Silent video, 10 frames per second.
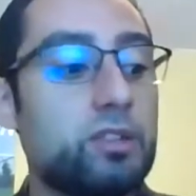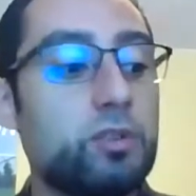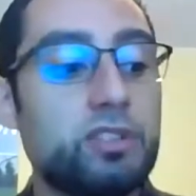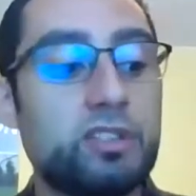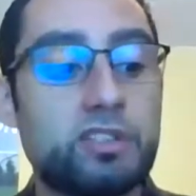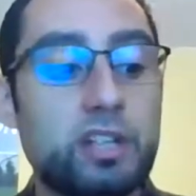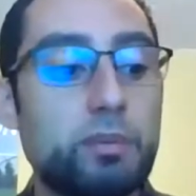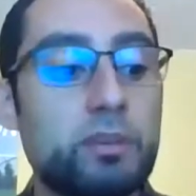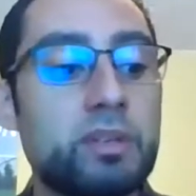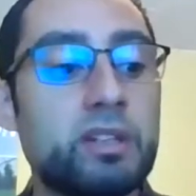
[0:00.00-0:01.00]
using the
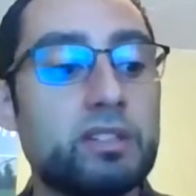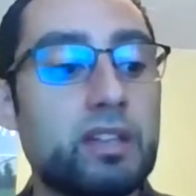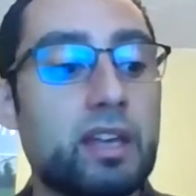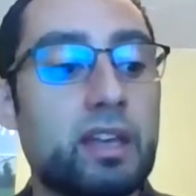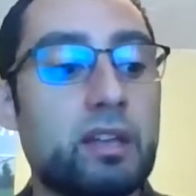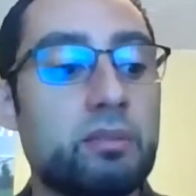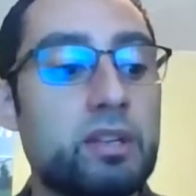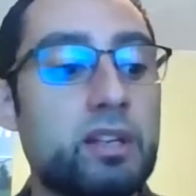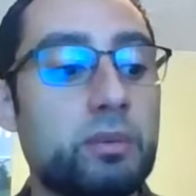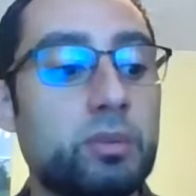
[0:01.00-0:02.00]
supplement and
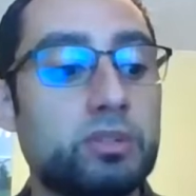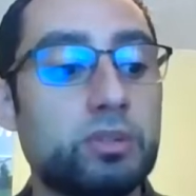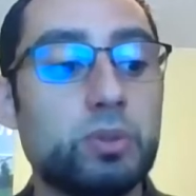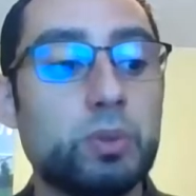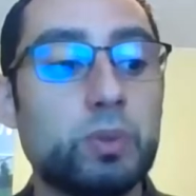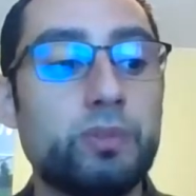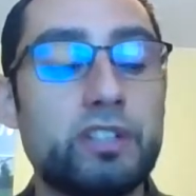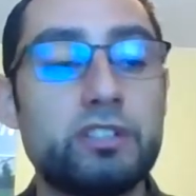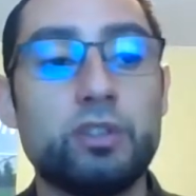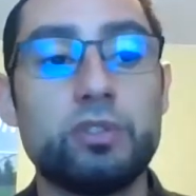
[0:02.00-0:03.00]
being able to
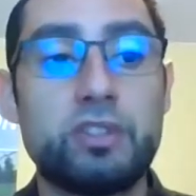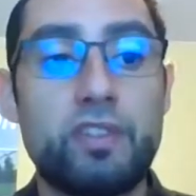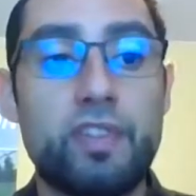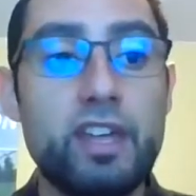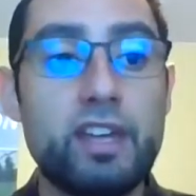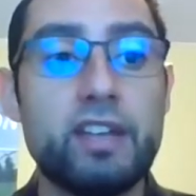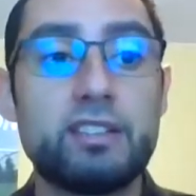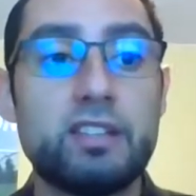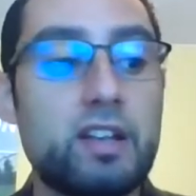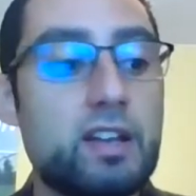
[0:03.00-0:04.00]
fix those things,